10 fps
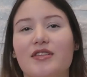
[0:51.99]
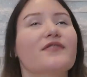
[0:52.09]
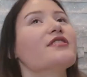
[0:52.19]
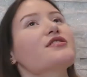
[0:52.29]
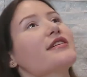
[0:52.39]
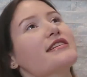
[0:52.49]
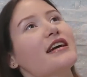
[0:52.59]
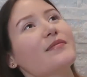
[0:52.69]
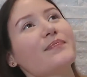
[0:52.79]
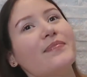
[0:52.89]
So the first story
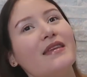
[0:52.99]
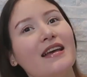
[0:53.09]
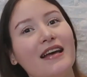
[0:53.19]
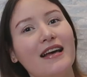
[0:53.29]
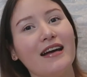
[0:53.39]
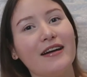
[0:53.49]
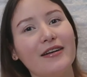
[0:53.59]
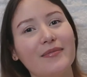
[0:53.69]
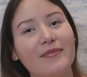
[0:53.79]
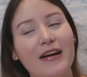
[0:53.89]
time
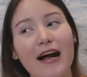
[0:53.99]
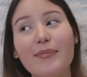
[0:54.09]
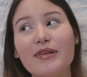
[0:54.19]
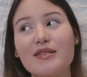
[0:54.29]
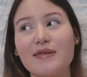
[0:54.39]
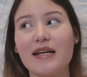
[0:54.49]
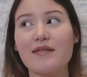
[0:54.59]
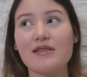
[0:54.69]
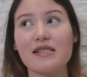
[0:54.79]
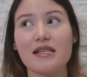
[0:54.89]
happened when
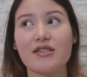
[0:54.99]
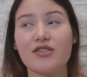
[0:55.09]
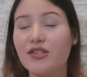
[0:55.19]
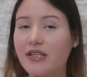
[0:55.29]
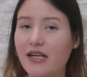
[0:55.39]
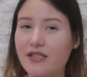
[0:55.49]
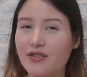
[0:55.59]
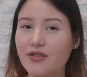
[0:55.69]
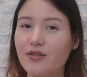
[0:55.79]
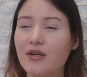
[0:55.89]
I was in junior high
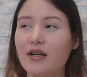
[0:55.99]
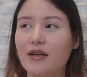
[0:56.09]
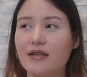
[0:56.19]
school.